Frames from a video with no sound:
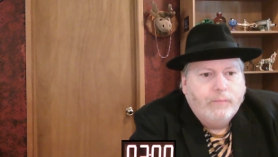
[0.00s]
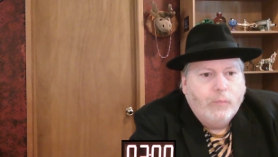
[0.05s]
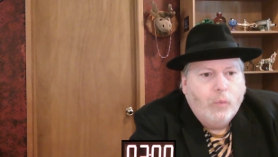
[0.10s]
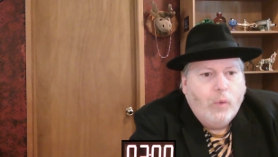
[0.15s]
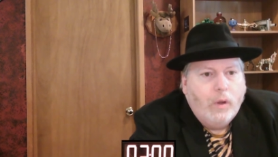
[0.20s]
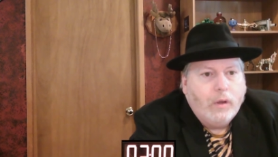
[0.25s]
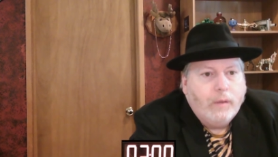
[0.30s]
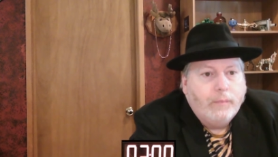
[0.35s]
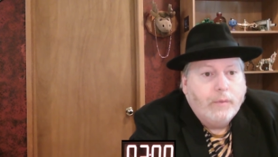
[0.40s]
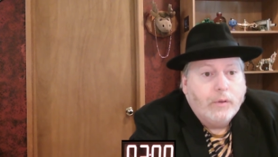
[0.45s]

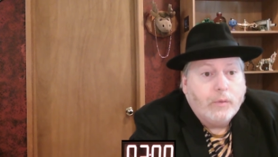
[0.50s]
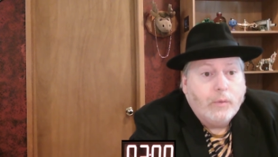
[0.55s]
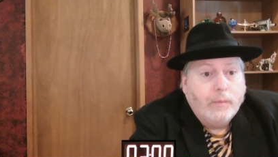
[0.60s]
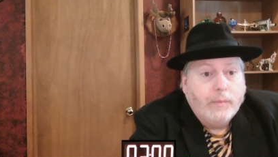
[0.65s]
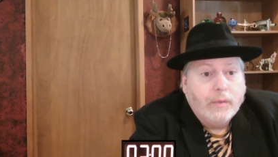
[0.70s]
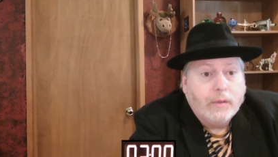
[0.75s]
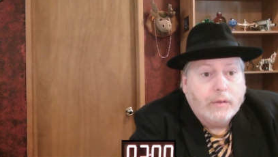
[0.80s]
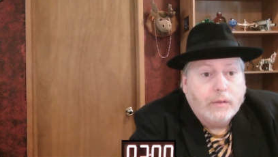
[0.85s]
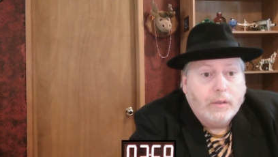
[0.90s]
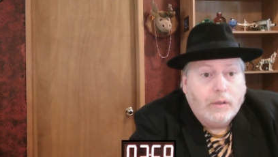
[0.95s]
Welcome to
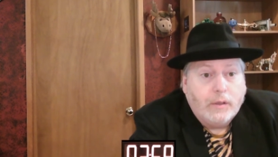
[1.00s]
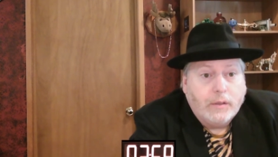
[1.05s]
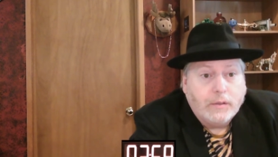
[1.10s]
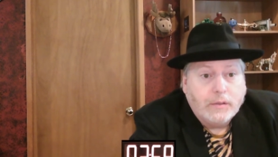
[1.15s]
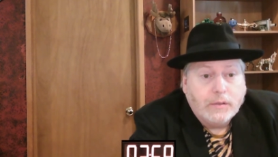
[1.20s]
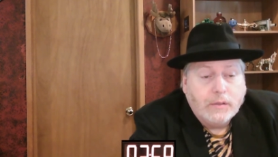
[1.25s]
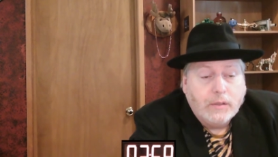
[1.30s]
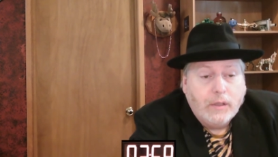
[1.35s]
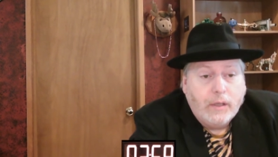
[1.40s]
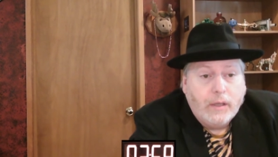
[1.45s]
Three Minute
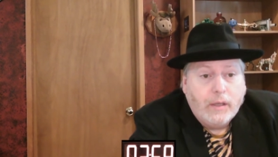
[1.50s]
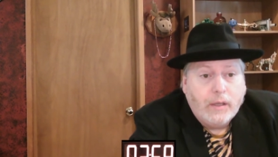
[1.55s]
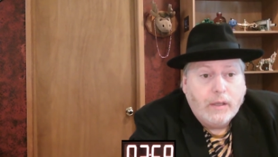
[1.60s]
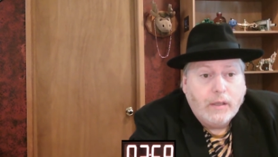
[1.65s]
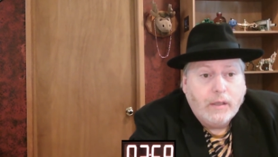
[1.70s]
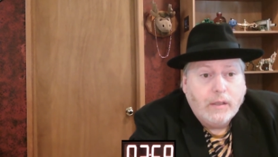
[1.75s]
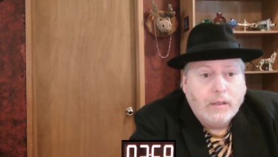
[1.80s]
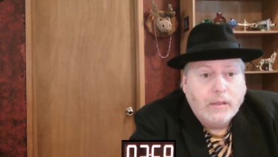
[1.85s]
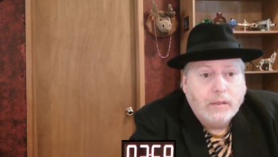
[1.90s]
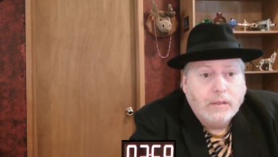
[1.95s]
Thoughts,
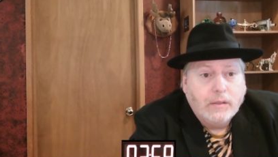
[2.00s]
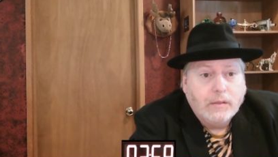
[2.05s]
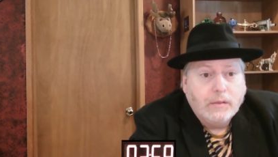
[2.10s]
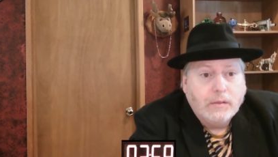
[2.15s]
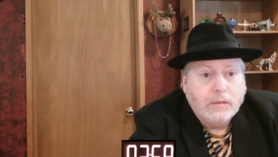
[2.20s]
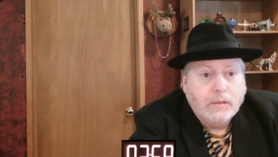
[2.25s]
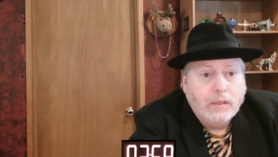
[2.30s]
and